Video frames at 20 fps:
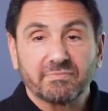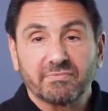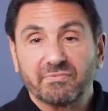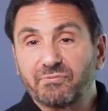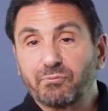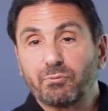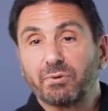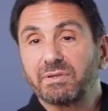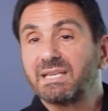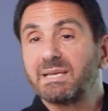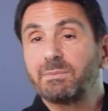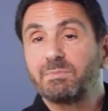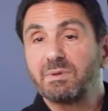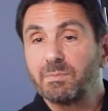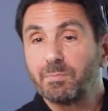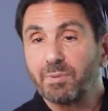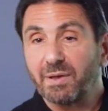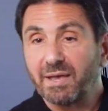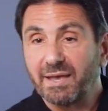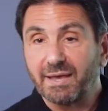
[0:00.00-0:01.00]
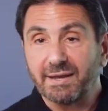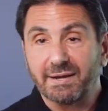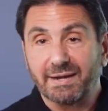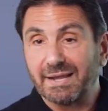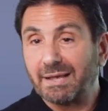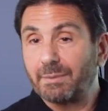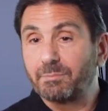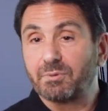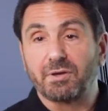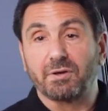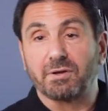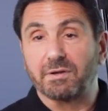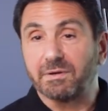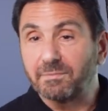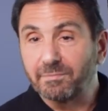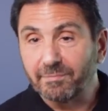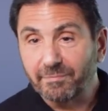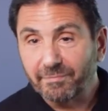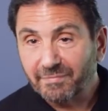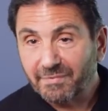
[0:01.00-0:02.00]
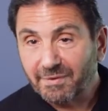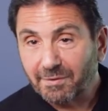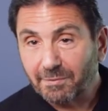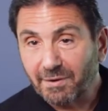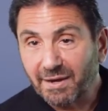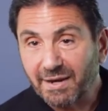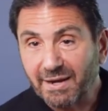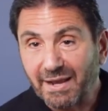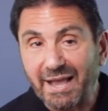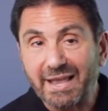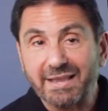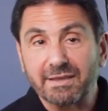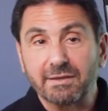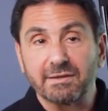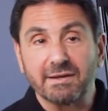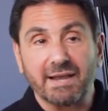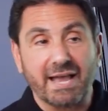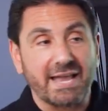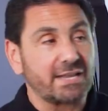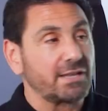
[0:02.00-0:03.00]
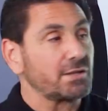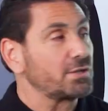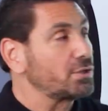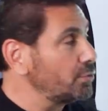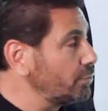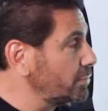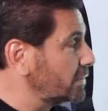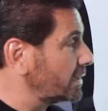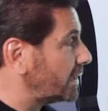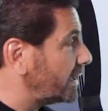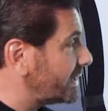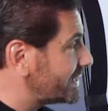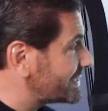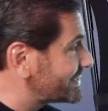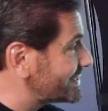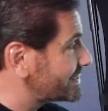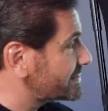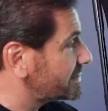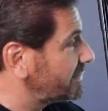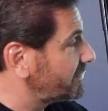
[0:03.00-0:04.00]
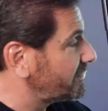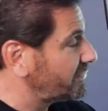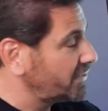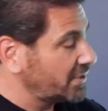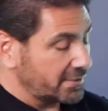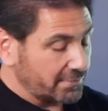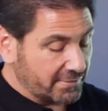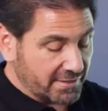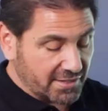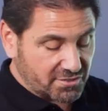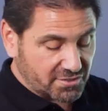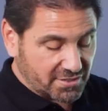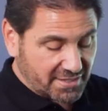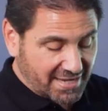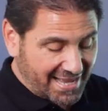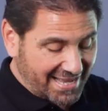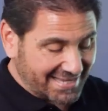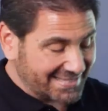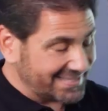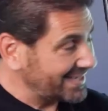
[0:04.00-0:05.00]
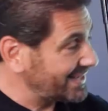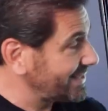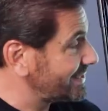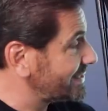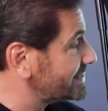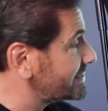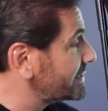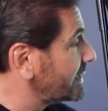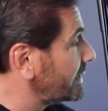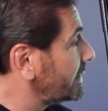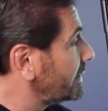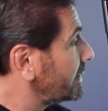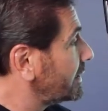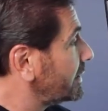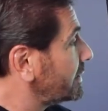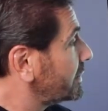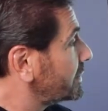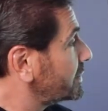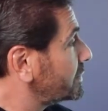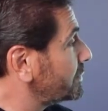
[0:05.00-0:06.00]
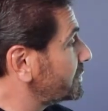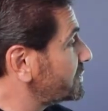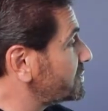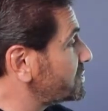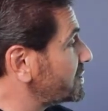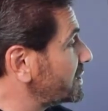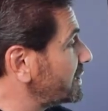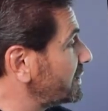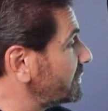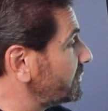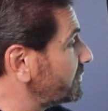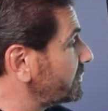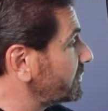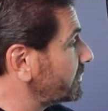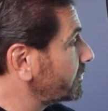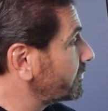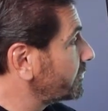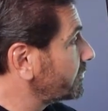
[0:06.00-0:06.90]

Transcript: 4 dB pad, and I'm good, right? I can utilize this configuration as is to achieve